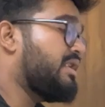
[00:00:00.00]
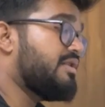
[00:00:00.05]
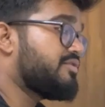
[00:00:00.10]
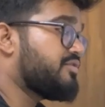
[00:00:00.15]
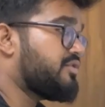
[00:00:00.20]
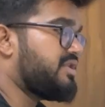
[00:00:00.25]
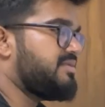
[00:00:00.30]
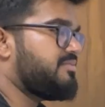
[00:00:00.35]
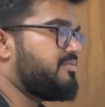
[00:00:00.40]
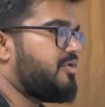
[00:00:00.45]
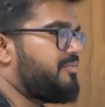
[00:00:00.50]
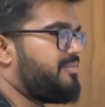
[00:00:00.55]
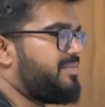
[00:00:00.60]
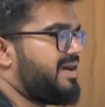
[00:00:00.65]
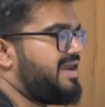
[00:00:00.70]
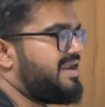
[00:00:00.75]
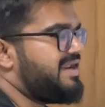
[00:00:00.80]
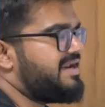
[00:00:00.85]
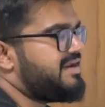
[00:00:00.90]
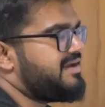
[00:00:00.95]

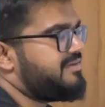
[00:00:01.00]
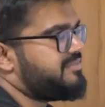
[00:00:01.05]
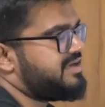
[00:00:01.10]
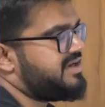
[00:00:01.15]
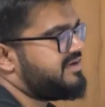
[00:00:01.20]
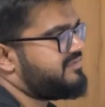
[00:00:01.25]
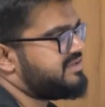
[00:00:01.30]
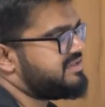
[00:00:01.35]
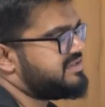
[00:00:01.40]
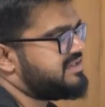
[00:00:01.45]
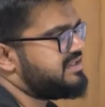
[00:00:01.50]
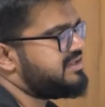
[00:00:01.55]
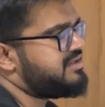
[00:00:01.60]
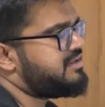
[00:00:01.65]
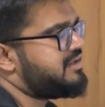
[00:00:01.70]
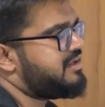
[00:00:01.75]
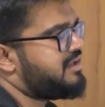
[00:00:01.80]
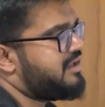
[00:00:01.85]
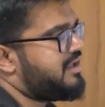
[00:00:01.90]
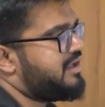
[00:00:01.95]

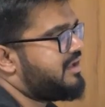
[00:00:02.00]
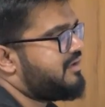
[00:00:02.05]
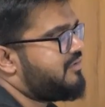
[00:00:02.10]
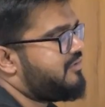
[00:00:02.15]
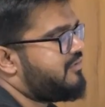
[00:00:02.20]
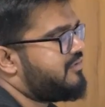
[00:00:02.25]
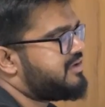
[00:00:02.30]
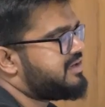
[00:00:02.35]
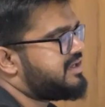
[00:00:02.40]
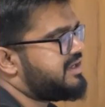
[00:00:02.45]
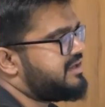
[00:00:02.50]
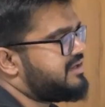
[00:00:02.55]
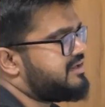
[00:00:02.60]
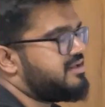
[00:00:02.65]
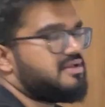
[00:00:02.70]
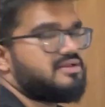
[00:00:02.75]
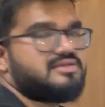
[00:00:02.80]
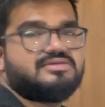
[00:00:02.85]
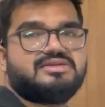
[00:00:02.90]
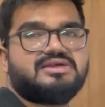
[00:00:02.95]
Amravati, okay,
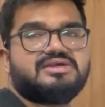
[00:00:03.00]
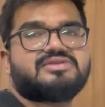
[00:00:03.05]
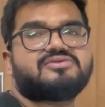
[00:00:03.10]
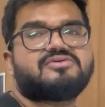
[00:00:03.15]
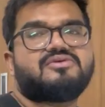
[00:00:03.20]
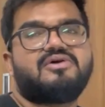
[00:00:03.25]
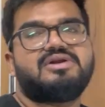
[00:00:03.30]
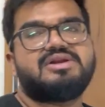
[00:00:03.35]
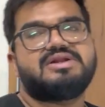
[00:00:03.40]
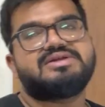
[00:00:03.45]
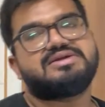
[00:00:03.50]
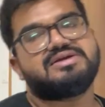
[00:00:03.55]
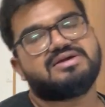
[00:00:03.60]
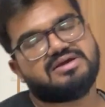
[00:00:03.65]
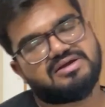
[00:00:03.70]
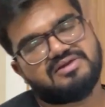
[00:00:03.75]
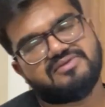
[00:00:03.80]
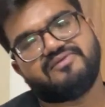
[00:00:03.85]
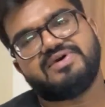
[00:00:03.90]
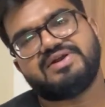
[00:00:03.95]
this college
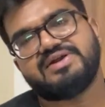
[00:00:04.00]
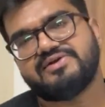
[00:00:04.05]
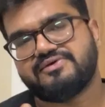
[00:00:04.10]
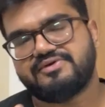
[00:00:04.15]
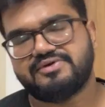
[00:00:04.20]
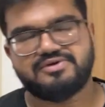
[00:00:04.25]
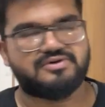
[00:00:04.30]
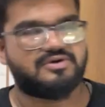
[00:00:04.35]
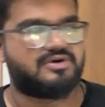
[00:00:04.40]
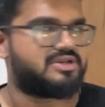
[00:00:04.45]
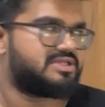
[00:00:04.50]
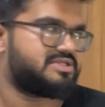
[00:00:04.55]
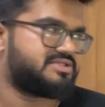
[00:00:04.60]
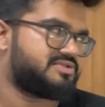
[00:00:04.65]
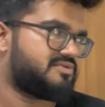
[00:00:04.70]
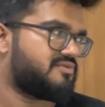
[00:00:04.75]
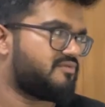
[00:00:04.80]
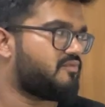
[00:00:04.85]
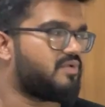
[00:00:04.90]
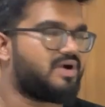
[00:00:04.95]
is very good college.
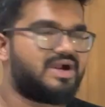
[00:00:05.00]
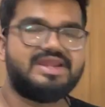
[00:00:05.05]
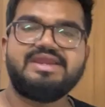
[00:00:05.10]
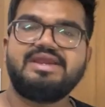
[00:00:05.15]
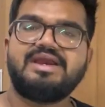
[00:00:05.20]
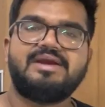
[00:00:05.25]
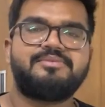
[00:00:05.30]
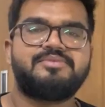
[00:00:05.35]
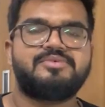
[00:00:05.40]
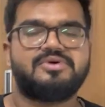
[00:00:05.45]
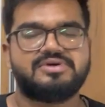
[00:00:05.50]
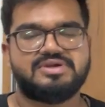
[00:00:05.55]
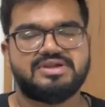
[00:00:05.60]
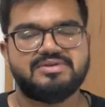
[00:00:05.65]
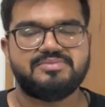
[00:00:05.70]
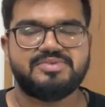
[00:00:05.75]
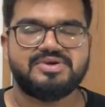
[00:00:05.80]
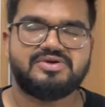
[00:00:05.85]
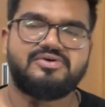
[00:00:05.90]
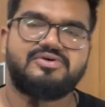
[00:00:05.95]
Why I'm
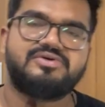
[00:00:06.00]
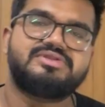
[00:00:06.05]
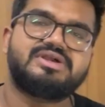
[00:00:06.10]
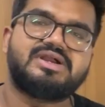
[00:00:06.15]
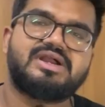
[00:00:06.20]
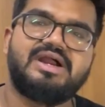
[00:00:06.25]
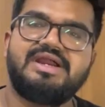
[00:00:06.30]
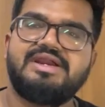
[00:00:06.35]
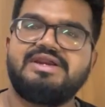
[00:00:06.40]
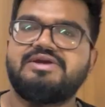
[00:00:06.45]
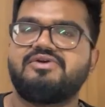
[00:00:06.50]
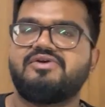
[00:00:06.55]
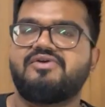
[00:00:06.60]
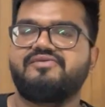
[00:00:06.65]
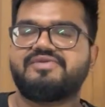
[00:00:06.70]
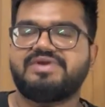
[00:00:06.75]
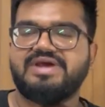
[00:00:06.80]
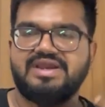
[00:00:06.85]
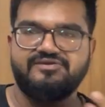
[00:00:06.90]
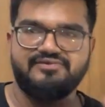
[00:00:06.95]
talking? Because the kind
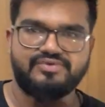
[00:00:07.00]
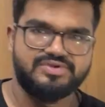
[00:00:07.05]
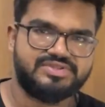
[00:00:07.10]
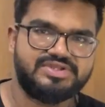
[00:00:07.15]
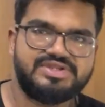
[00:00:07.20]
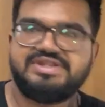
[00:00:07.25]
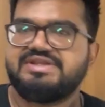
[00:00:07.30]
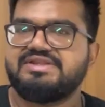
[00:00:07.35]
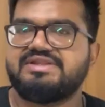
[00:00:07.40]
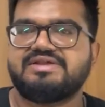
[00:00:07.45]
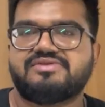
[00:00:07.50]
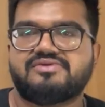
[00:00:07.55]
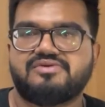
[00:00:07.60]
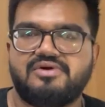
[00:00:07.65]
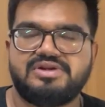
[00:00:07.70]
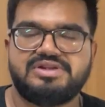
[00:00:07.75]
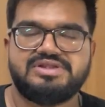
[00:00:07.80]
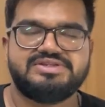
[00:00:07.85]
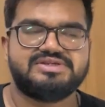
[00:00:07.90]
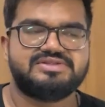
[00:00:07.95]
of diversity this
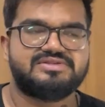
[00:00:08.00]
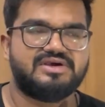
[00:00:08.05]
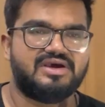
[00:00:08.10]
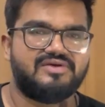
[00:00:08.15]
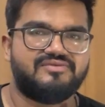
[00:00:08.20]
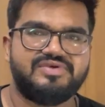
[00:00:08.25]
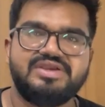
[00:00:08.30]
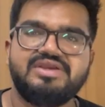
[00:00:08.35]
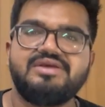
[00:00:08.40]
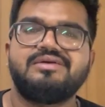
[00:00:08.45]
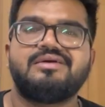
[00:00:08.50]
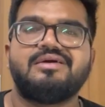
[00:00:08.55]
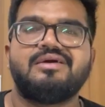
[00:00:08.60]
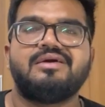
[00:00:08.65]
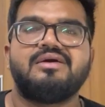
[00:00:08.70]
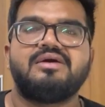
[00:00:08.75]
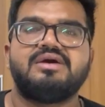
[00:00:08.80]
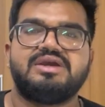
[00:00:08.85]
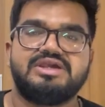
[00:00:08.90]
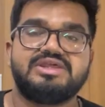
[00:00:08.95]
college is having
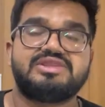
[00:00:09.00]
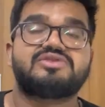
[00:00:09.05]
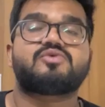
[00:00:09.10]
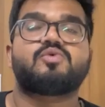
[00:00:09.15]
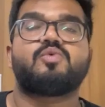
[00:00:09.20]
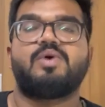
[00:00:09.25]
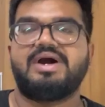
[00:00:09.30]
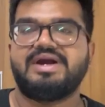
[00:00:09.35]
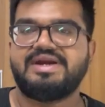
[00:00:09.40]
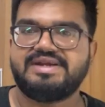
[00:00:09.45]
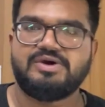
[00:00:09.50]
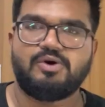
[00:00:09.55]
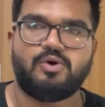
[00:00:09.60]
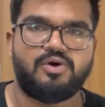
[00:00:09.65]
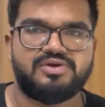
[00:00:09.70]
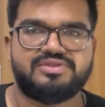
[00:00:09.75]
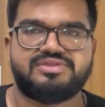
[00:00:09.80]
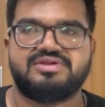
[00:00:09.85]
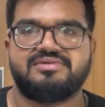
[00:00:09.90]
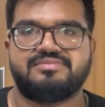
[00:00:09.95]
is quite
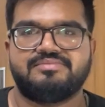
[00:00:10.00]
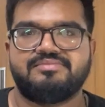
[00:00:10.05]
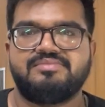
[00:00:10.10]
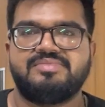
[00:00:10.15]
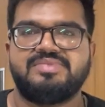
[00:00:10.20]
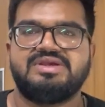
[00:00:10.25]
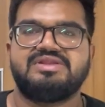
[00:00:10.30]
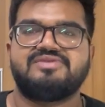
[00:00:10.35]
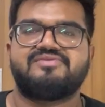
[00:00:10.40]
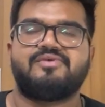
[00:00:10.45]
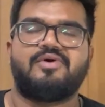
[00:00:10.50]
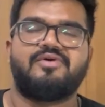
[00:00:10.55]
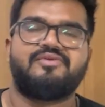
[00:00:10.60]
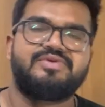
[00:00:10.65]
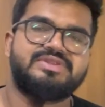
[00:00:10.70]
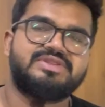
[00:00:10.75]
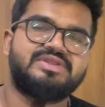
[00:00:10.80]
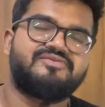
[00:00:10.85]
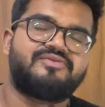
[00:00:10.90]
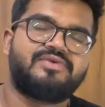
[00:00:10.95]
awesome. Means over
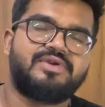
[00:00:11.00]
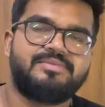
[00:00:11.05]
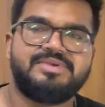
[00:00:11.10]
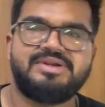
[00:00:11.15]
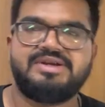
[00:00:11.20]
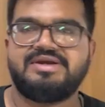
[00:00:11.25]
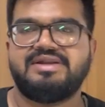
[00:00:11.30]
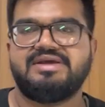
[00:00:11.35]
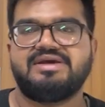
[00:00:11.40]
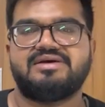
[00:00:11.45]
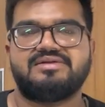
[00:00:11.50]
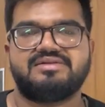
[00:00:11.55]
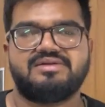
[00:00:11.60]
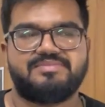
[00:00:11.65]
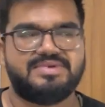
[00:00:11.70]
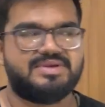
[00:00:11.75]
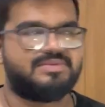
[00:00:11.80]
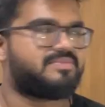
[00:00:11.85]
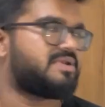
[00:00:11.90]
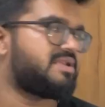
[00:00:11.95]
there from India, the
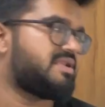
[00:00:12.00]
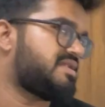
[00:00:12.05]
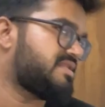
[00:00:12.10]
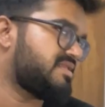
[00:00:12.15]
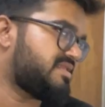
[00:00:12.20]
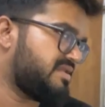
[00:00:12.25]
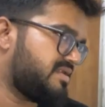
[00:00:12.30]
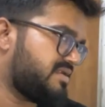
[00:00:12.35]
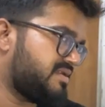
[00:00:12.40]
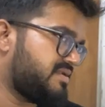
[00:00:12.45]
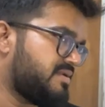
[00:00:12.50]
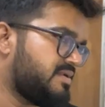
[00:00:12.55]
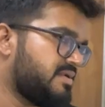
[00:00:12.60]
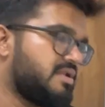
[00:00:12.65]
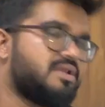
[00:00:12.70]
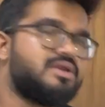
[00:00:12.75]
people are there.